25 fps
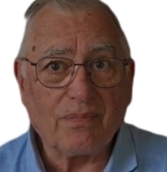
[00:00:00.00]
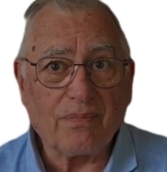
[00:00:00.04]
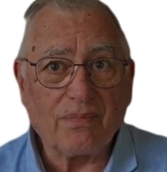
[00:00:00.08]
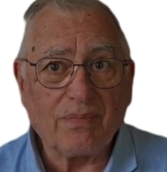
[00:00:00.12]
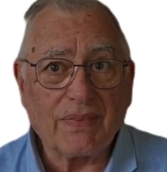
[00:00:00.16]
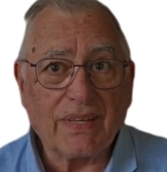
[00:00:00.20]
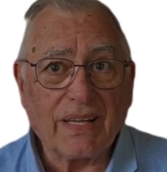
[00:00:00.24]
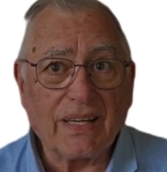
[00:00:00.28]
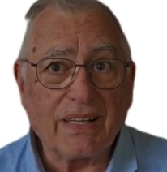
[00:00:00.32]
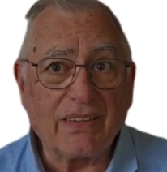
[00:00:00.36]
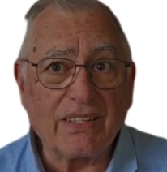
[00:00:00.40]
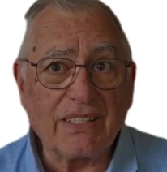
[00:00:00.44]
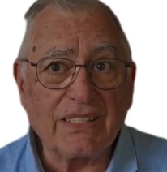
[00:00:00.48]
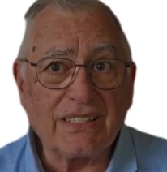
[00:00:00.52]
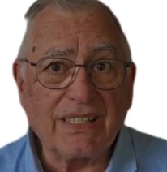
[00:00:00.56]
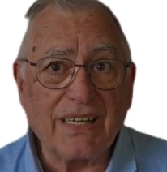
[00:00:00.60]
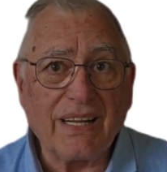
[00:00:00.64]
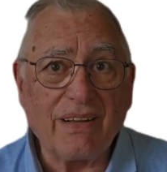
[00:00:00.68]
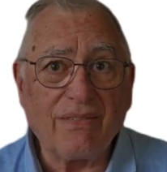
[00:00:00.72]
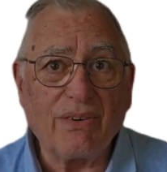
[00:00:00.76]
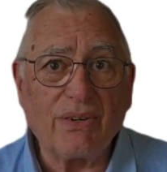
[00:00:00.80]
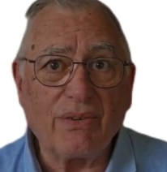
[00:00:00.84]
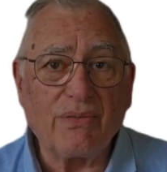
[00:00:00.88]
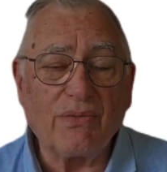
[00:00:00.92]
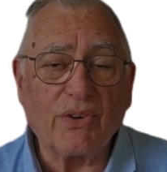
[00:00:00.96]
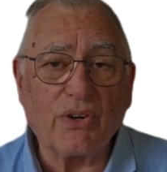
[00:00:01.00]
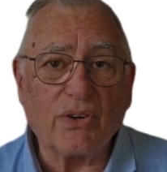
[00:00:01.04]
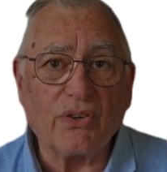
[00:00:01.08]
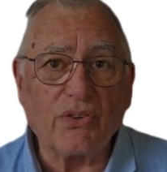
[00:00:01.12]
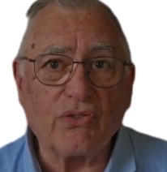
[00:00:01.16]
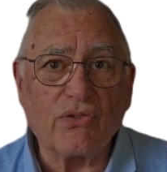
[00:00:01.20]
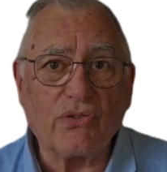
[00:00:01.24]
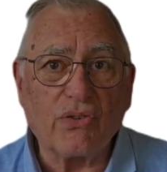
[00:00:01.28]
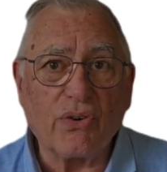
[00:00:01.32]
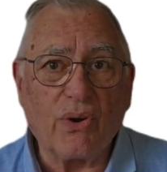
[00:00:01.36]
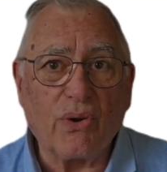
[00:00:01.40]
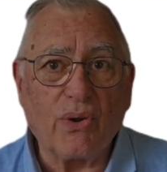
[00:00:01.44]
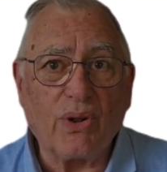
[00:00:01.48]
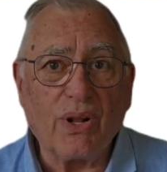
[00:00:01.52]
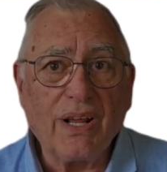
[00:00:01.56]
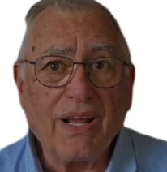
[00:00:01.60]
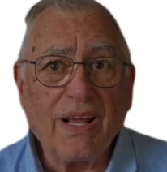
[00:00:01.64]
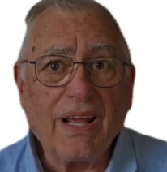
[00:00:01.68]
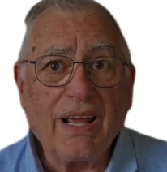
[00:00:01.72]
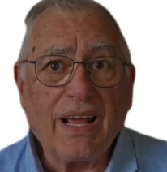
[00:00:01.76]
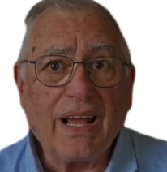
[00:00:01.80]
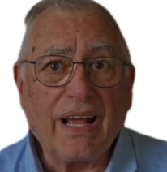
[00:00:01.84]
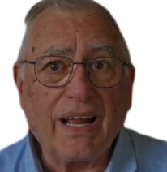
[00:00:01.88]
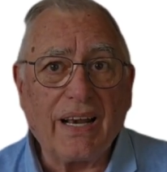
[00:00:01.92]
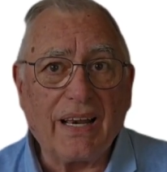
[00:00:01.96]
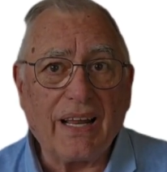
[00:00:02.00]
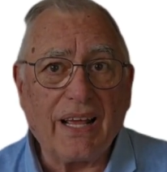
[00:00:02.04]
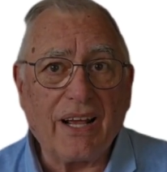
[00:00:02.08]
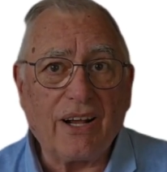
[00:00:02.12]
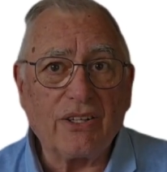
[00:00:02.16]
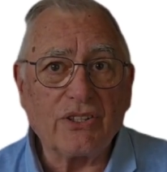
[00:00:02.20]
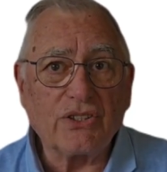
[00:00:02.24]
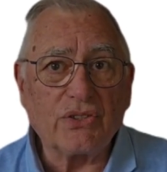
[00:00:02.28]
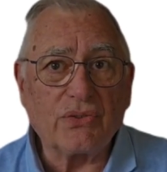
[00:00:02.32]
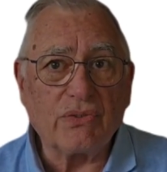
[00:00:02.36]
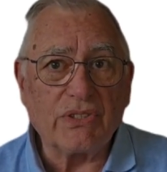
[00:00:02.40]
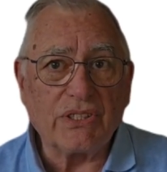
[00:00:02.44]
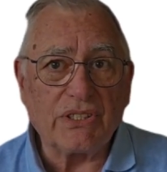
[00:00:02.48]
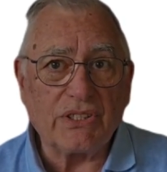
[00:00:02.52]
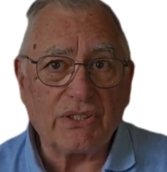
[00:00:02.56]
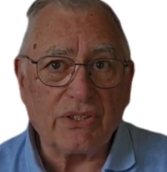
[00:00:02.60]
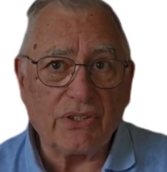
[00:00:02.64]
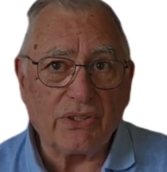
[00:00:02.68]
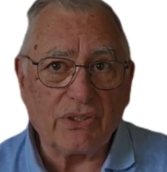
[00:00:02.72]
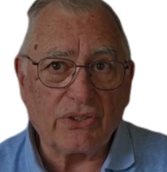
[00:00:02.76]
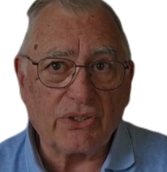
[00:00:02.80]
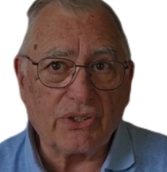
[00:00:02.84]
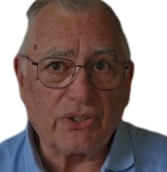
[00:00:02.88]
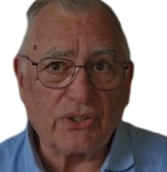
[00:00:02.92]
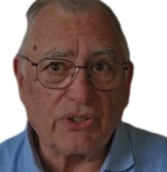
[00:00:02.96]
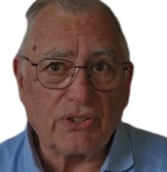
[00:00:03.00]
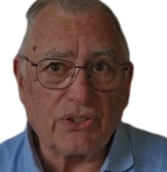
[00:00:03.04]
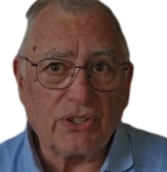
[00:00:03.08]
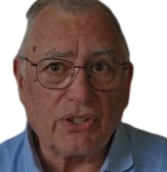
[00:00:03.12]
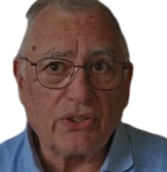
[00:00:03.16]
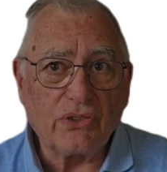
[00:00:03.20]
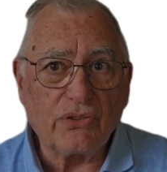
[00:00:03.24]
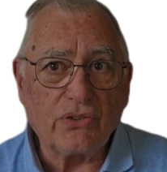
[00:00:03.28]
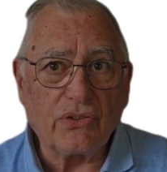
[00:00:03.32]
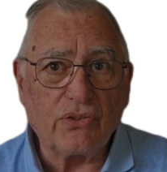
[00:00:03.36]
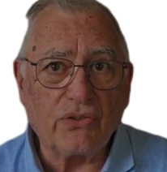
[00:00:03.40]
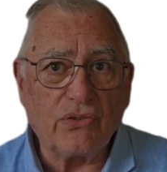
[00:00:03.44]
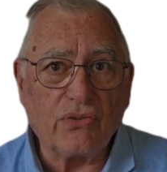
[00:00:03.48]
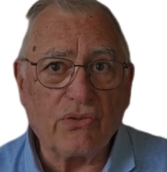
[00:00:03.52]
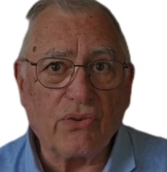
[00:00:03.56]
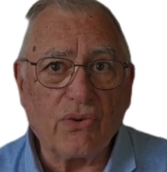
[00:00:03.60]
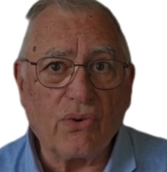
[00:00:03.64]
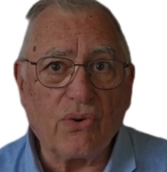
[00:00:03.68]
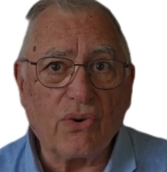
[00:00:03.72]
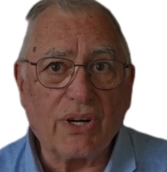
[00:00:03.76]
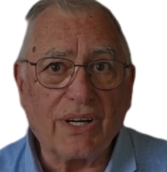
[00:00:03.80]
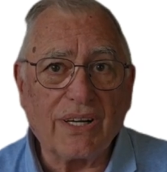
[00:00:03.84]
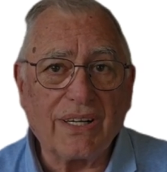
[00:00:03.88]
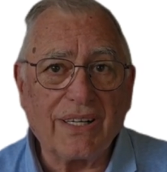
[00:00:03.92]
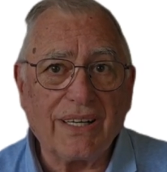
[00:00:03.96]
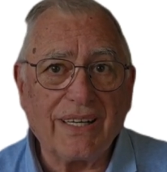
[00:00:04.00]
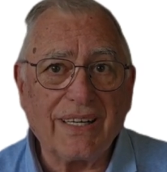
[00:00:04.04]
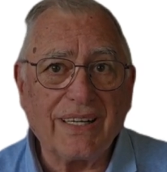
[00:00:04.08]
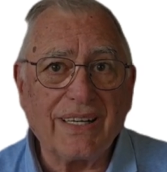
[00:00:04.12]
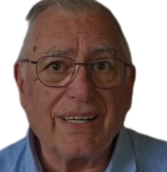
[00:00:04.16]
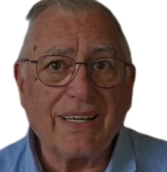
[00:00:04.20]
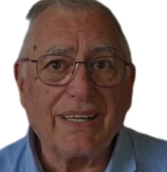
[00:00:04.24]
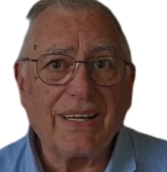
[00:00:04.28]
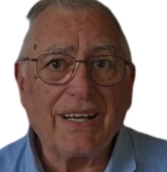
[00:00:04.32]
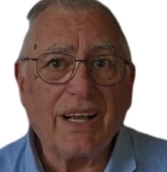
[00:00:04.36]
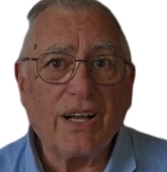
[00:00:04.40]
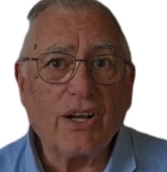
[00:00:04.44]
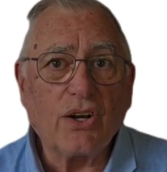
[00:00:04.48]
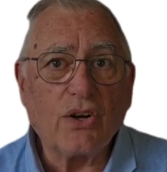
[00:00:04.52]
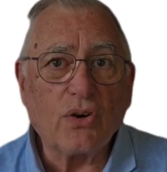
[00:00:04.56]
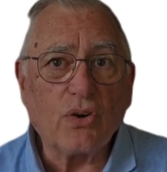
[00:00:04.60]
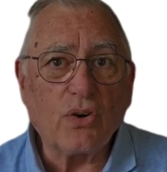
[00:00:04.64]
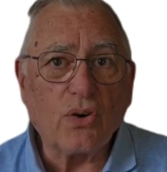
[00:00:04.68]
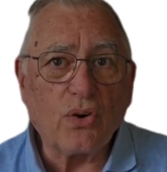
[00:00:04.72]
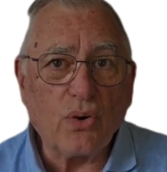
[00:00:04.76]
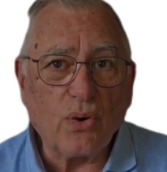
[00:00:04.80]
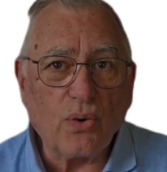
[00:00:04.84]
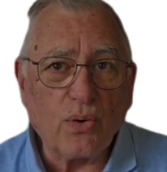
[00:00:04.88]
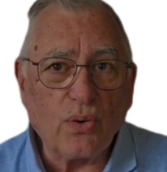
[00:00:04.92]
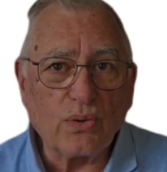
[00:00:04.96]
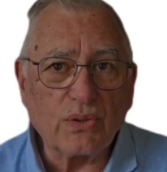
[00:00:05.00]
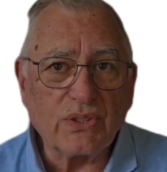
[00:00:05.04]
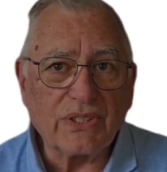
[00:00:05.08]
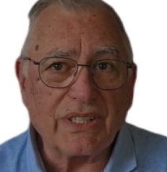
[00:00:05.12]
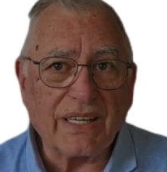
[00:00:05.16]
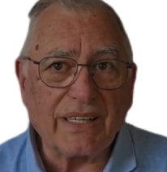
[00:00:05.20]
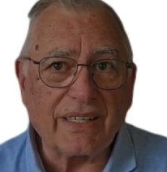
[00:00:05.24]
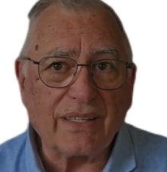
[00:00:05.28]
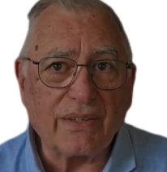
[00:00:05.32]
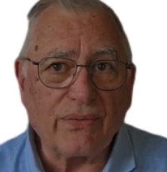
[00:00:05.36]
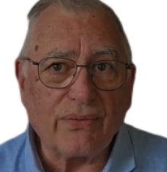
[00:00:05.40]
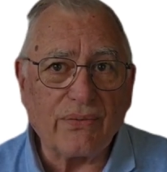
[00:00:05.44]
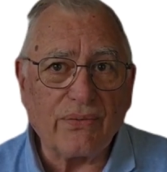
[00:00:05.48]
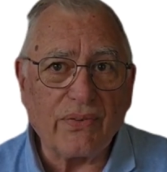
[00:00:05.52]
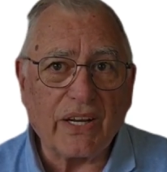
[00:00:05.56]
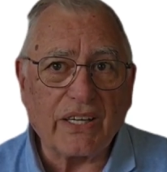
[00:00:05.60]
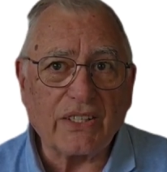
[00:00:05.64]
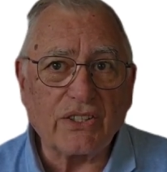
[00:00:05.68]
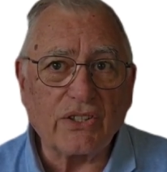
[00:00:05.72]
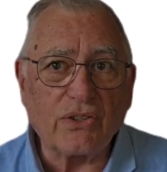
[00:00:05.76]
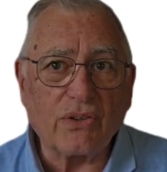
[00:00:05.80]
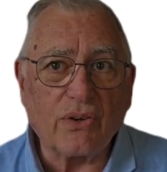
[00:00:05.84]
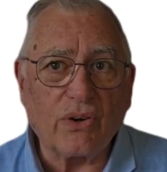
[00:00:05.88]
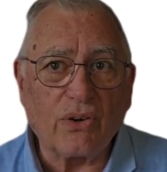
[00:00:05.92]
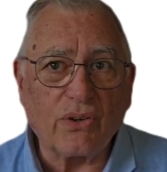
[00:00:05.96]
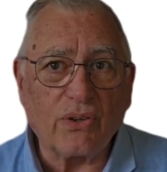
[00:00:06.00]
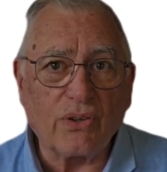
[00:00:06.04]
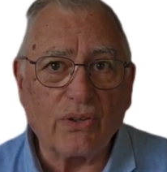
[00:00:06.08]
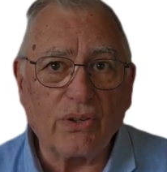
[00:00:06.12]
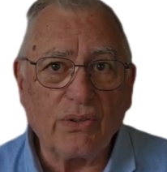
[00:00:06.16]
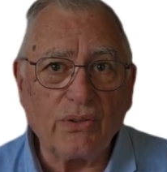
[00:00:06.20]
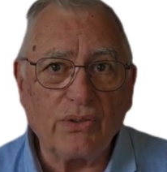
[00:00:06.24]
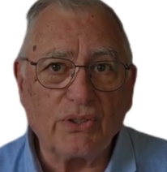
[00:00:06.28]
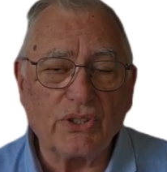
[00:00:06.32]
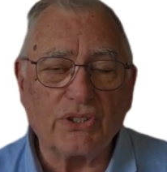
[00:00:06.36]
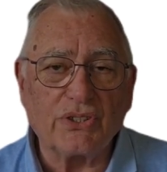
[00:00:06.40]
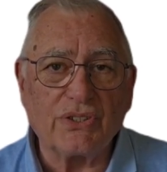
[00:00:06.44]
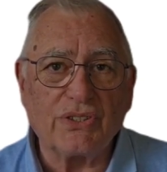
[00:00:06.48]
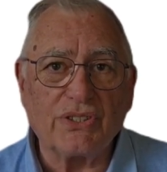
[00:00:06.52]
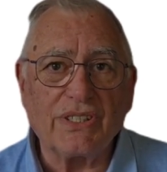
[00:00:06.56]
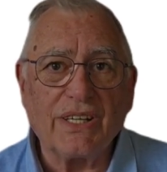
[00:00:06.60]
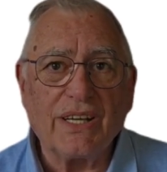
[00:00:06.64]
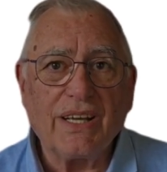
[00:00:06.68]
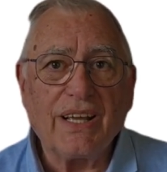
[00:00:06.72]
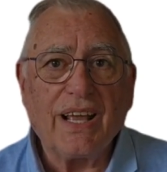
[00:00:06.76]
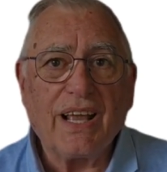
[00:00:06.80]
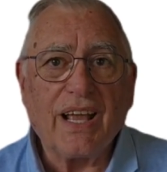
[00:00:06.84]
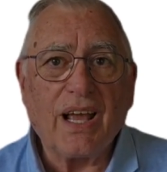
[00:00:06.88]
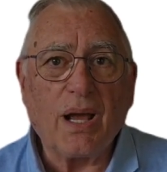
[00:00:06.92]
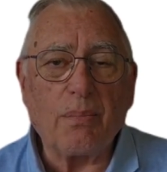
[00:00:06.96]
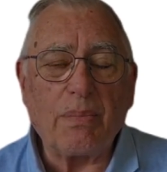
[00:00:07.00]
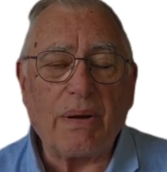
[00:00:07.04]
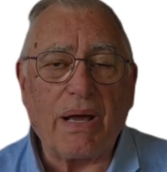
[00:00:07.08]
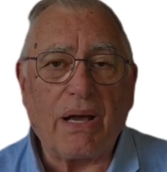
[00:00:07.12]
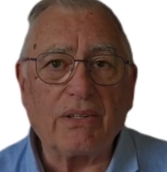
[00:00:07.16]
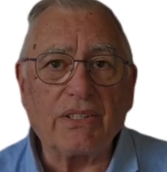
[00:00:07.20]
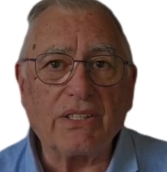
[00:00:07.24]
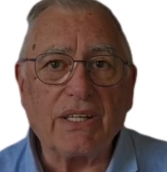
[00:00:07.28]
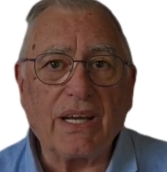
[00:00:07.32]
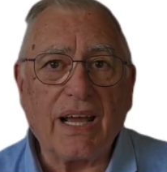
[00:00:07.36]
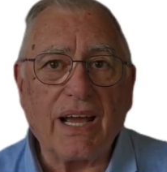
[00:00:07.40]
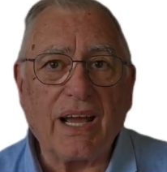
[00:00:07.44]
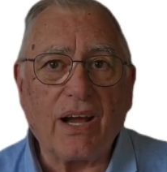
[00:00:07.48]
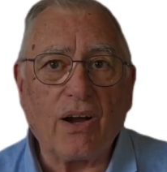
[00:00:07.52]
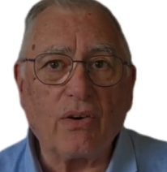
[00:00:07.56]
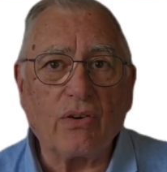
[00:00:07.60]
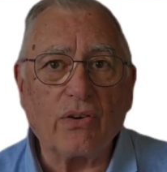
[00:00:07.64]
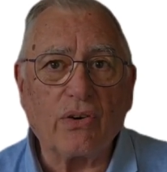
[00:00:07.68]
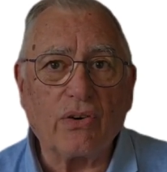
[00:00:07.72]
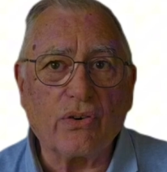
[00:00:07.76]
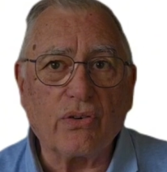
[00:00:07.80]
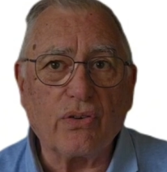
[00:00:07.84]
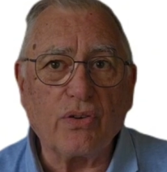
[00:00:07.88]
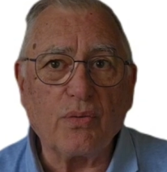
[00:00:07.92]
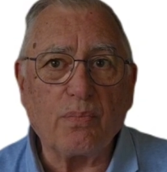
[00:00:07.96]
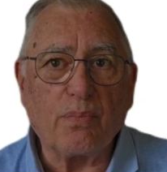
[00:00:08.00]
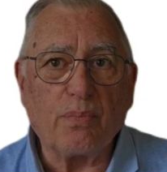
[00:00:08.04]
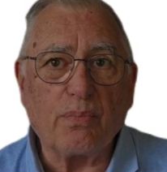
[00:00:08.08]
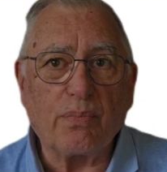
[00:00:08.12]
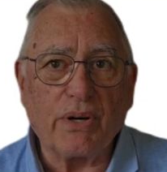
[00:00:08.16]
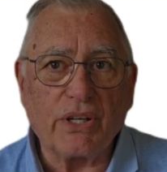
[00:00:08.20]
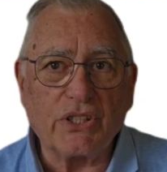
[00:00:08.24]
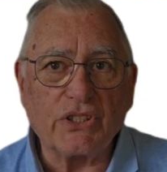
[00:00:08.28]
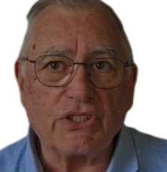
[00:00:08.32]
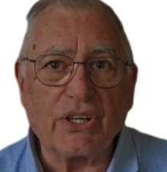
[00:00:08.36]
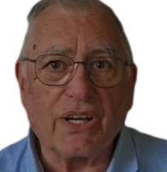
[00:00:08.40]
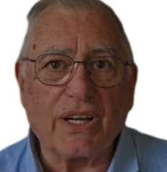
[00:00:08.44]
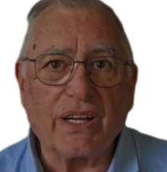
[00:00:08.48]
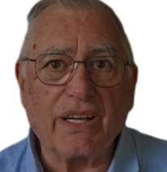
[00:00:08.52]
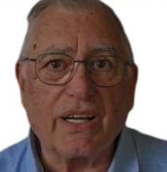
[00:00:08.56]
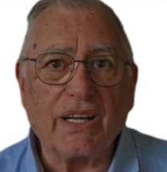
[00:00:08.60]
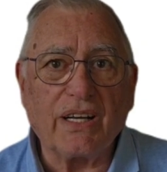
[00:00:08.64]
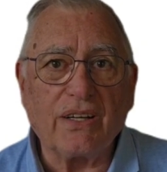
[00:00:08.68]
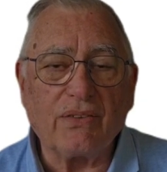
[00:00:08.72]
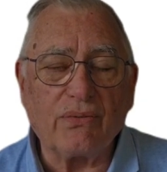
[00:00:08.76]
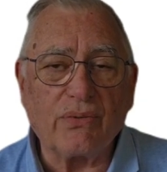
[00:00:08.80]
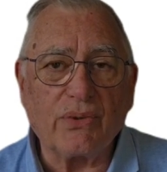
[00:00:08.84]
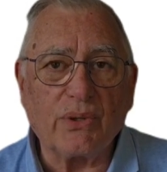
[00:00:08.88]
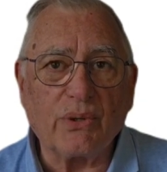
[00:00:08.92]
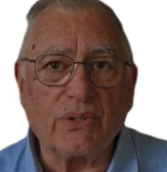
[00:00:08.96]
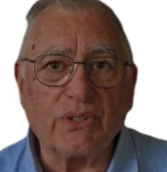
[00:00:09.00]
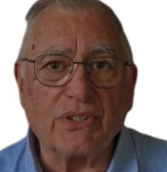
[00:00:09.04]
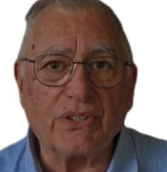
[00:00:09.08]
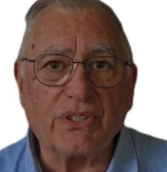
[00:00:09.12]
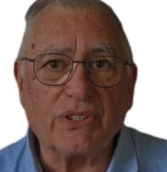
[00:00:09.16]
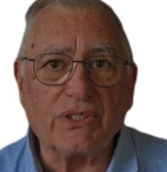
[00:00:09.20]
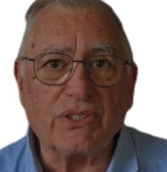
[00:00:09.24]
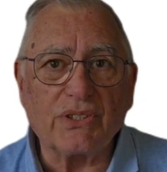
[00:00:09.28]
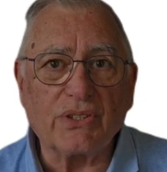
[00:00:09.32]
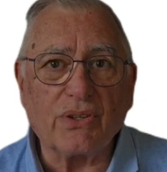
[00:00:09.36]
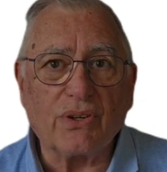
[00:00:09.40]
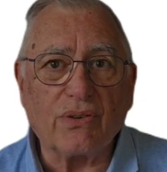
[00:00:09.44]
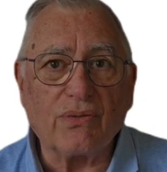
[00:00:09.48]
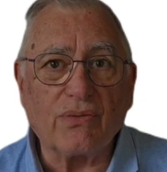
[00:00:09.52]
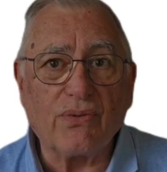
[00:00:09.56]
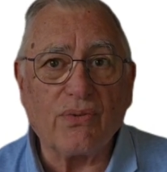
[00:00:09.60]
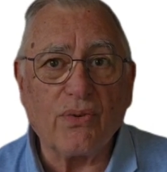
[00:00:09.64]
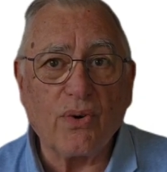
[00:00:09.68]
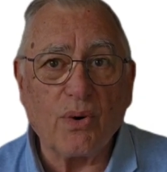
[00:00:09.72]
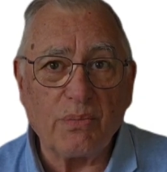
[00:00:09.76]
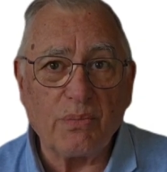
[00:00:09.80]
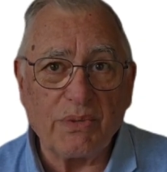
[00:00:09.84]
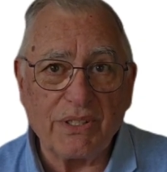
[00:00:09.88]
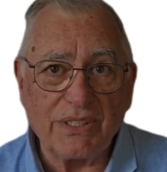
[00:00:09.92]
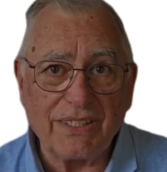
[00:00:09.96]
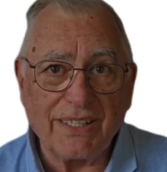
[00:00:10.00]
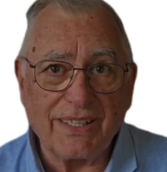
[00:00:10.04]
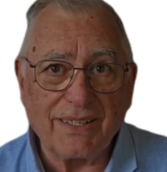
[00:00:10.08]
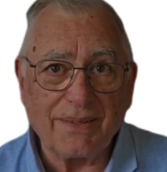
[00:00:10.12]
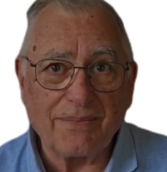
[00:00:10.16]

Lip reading: And this level of control allows researchers to draw clear cause and effect conclusions about how group pressure influences conformity.